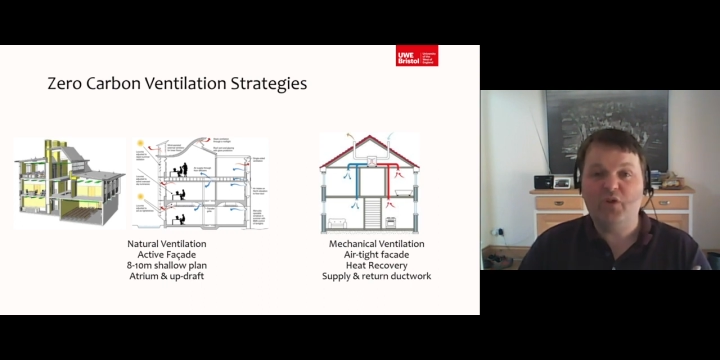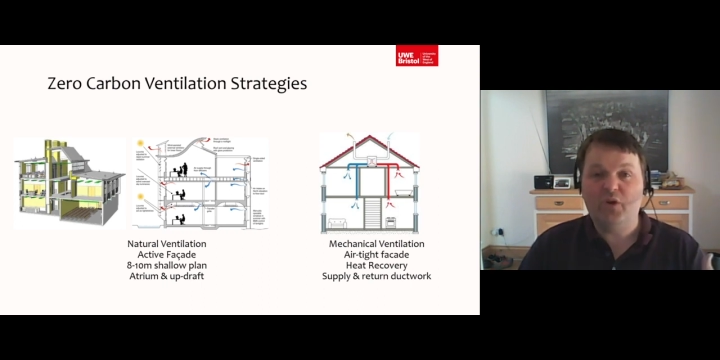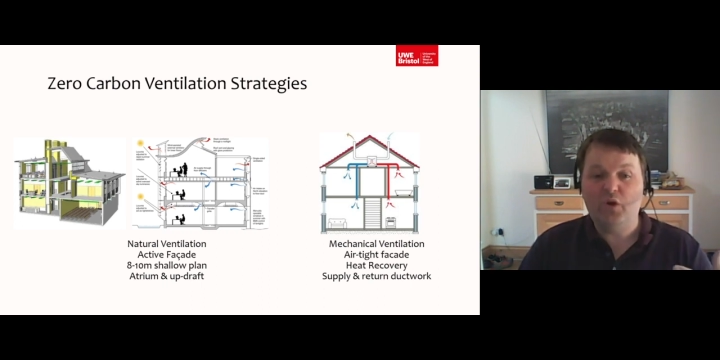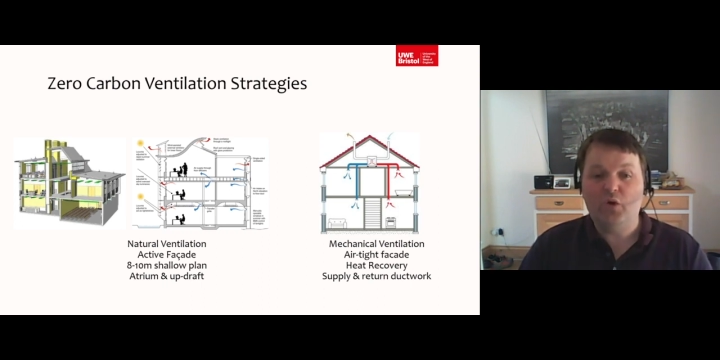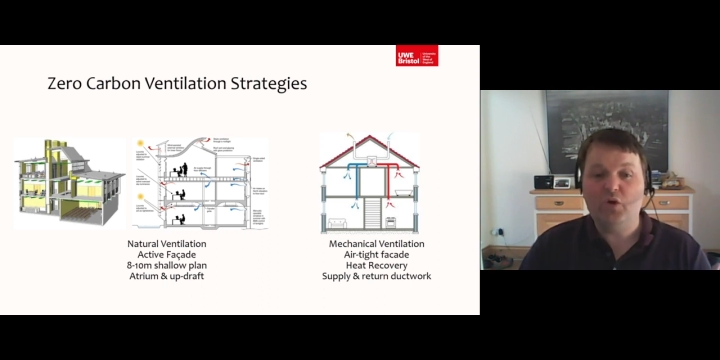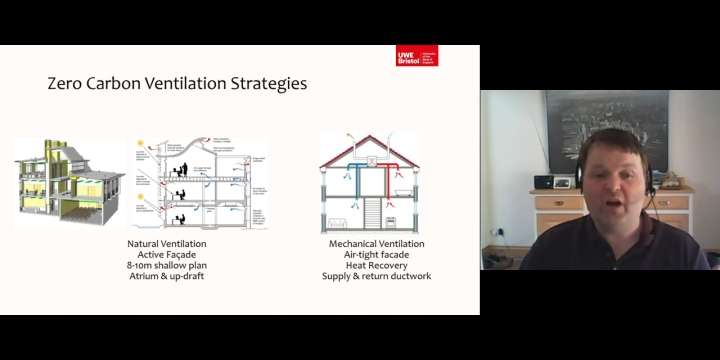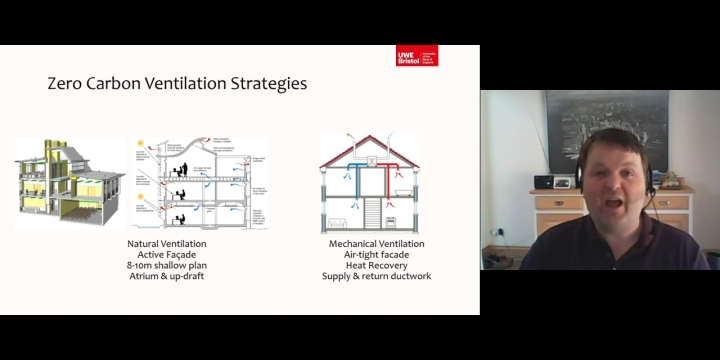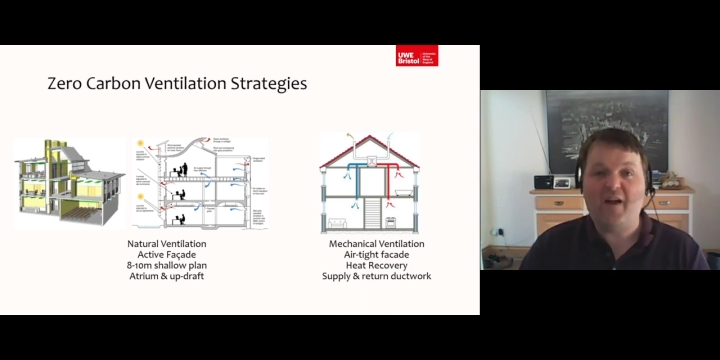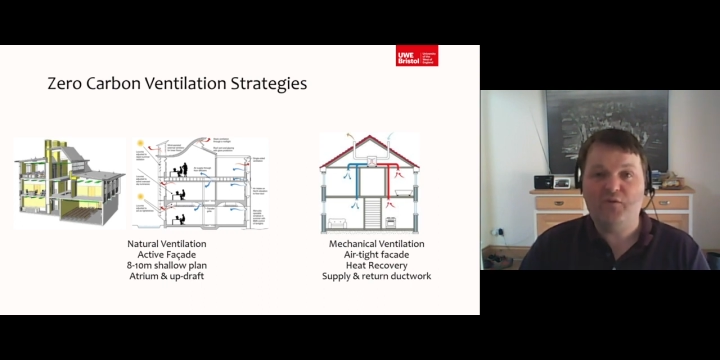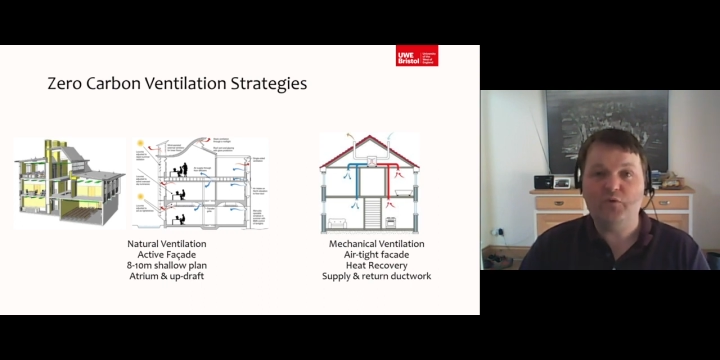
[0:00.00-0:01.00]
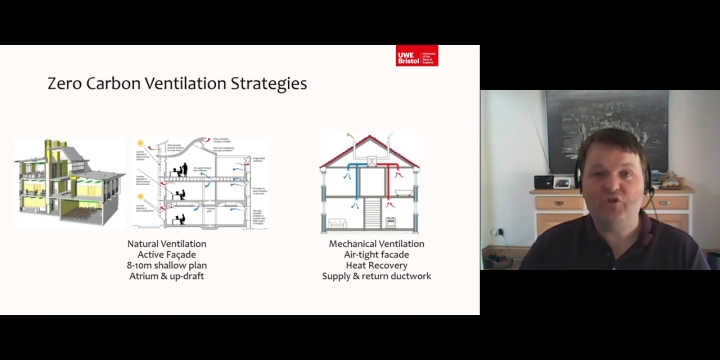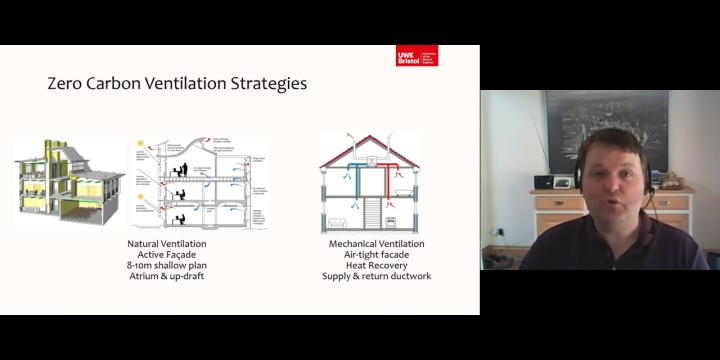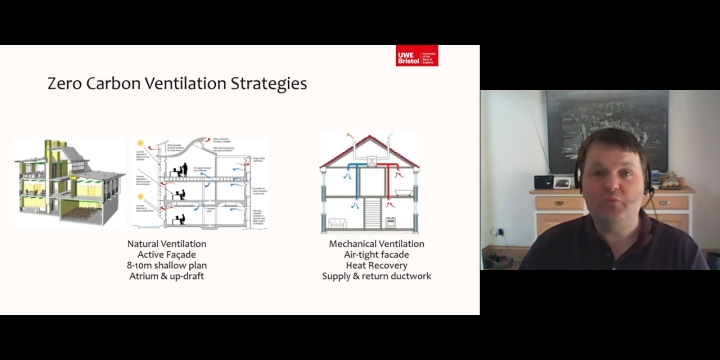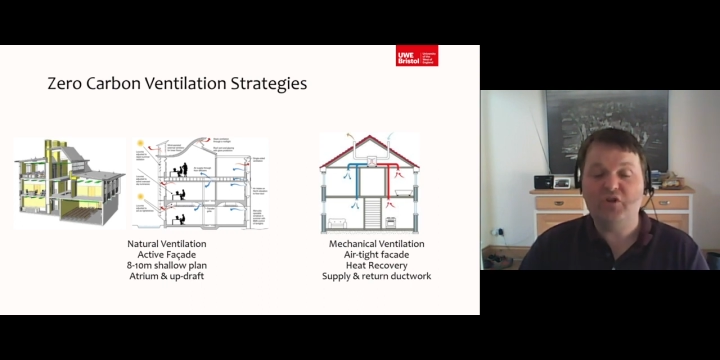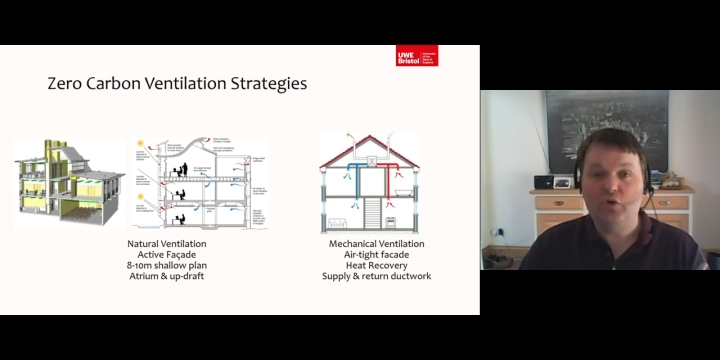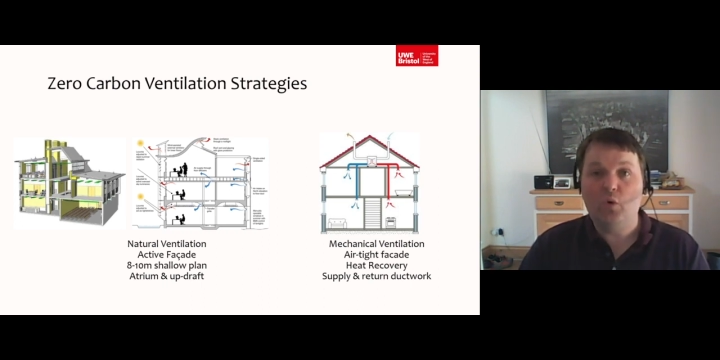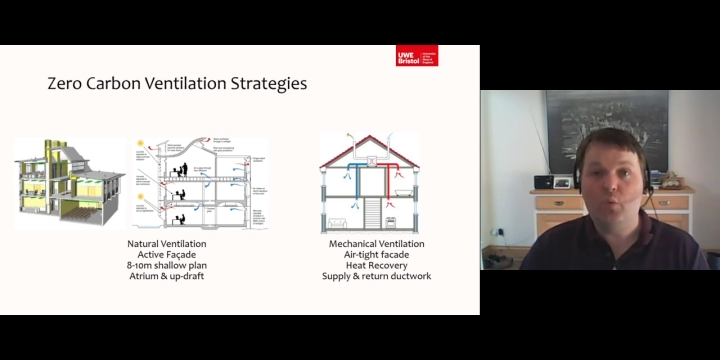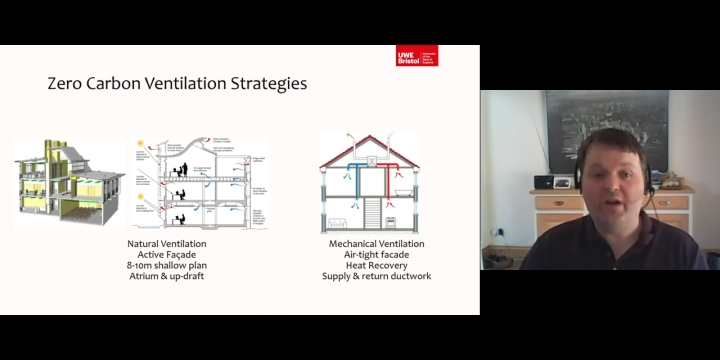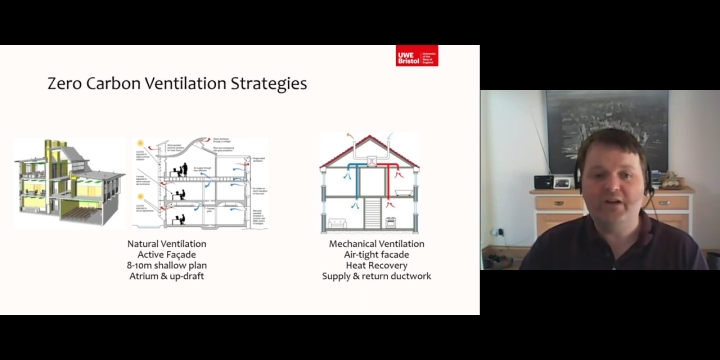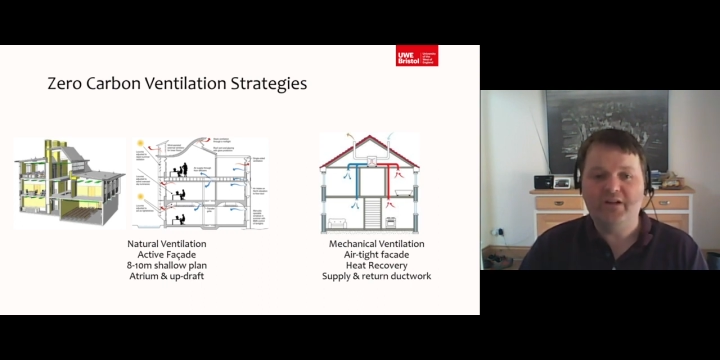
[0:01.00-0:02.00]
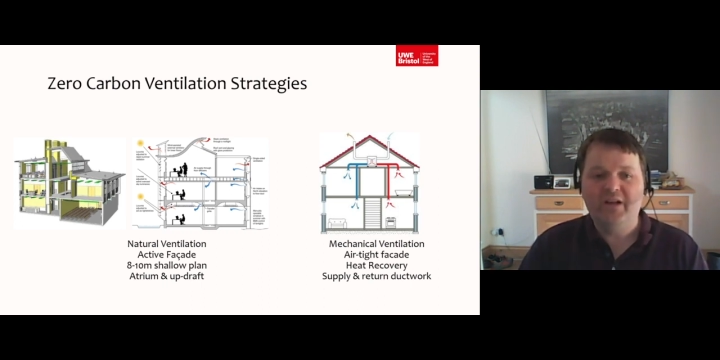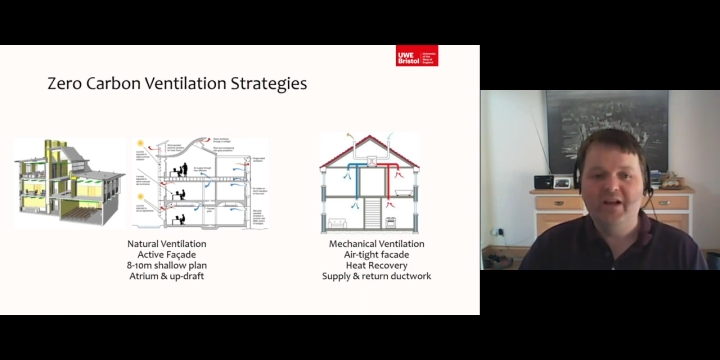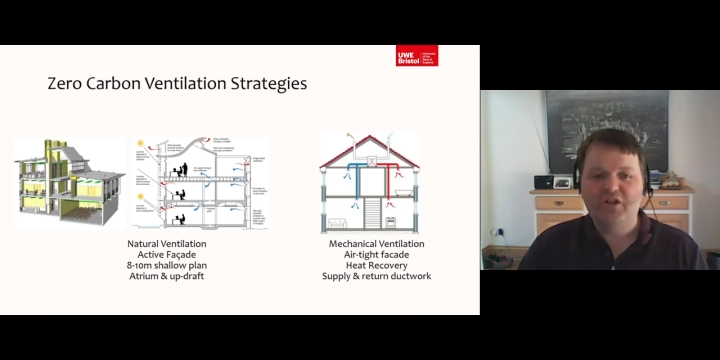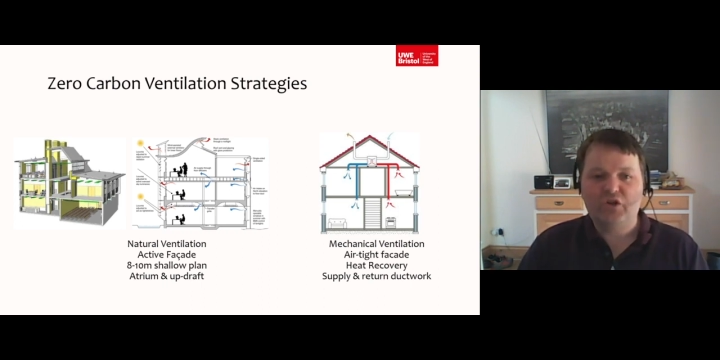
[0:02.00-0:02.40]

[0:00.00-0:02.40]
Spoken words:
when you kind of have to assume there's no wind,